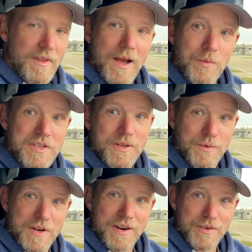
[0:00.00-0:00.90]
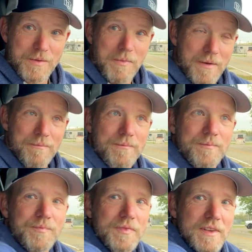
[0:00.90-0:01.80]
I wish they would cover them up,
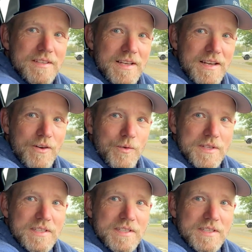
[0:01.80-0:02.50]
because I can always